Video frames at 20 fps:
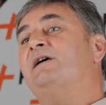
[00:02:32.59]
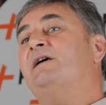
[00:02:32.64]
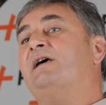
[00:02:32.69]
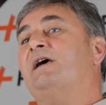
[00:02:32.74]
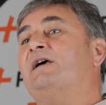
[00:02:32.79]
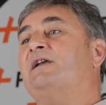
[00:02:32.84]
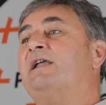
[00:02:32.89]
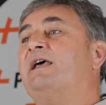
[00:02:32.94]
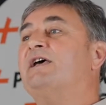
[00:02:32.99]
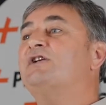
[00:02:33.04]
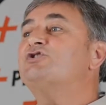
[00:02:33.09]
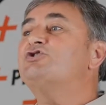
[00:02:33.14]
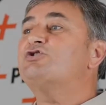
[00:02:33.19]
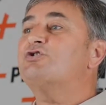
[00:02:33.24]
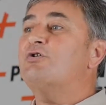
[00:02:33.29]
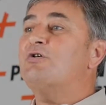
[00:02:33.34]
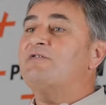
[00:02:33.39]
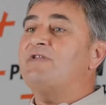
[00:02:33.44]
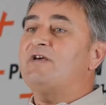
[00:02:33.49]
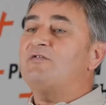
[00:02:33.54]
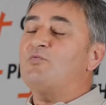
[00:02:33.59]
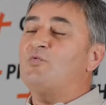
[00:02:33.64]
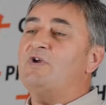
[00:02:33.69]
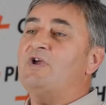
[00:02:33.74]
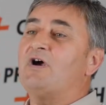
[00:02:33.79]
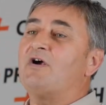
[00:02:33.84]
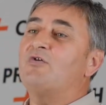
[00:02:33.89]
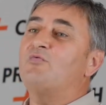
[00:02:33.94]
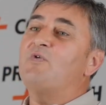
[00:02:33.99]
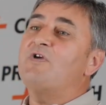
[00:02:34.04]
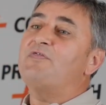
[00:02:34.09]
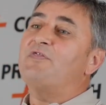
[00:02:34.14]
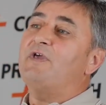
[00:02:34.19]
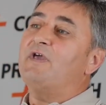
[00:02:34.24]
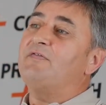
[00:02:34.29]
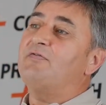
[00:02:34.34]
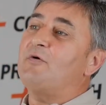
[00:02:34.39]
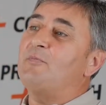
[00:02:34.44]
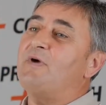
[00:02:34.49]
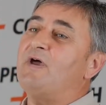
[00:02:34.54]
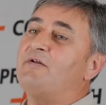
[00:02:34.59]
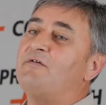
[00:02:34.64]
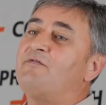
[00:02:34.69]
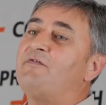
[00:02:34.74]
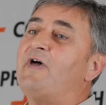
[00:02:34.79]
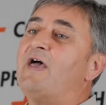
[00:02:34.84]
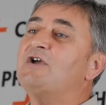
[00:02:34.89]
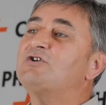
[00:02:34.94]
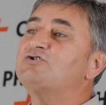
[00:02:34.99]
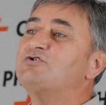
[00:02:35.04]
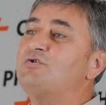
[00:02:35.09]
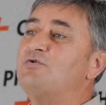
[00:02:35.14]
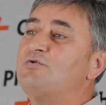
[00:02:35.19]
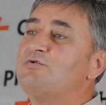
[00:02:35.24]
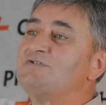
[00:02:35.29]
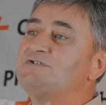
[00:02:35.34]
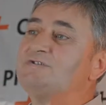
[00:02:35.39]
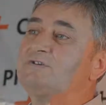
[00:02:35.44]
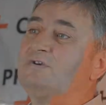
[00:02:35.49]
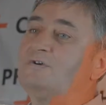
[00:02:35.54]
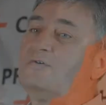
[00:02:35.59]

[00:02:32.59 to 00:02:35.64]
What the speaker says: and ensure that we are within the manufacturer's